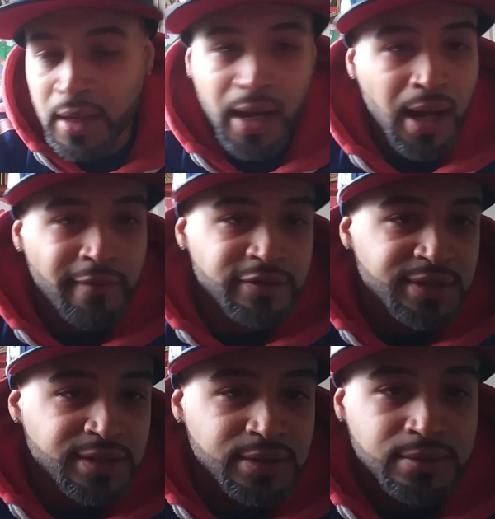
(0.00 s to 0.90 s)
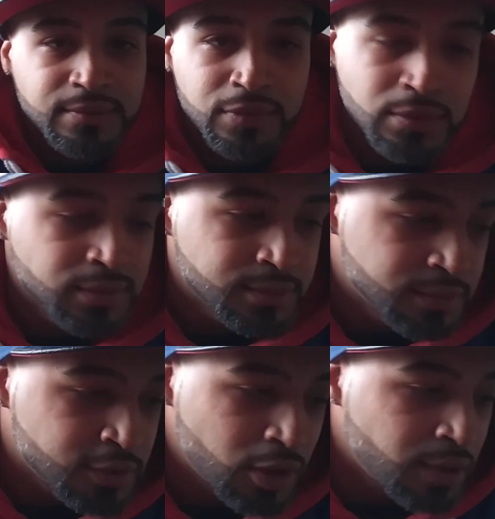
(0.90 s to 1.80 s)
Had conversation.
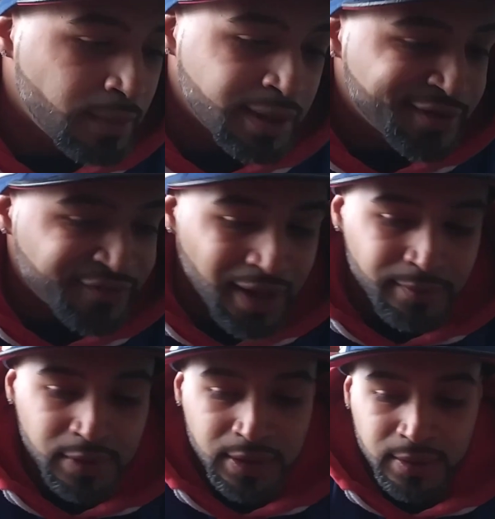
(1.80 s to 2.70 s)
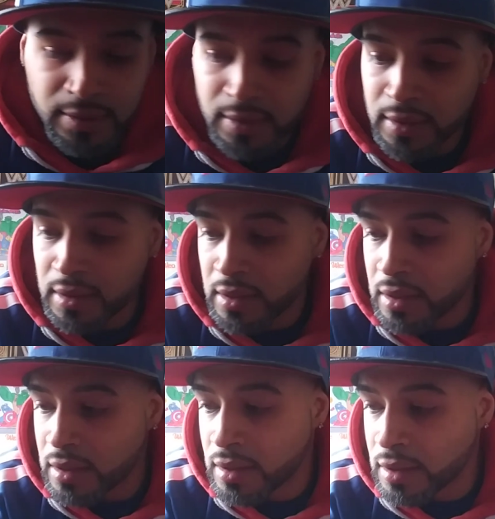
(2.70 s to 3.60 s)
Talking about his family
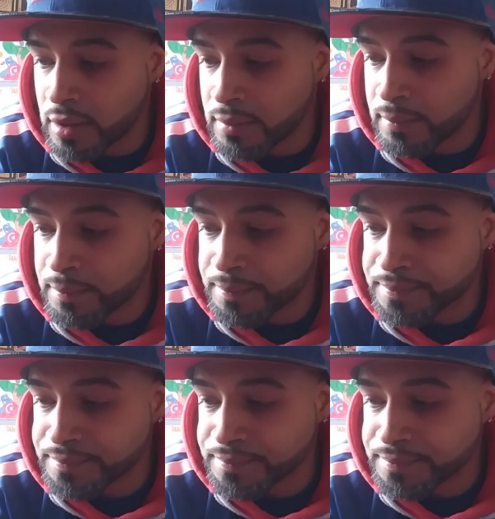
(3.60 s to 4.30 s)
and